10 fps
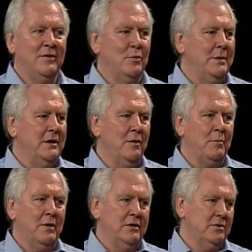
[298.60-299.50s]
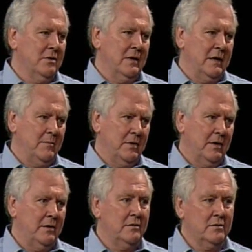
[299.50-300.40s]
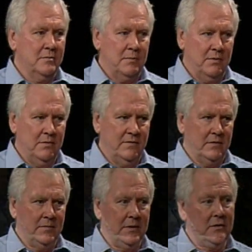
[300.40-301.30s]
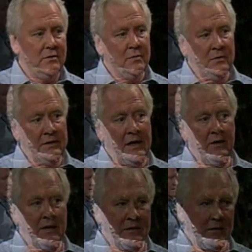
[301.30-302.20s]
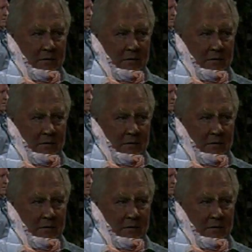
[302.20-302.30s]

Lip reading: there'll be no pressure on anybody to prove it because we'll know that's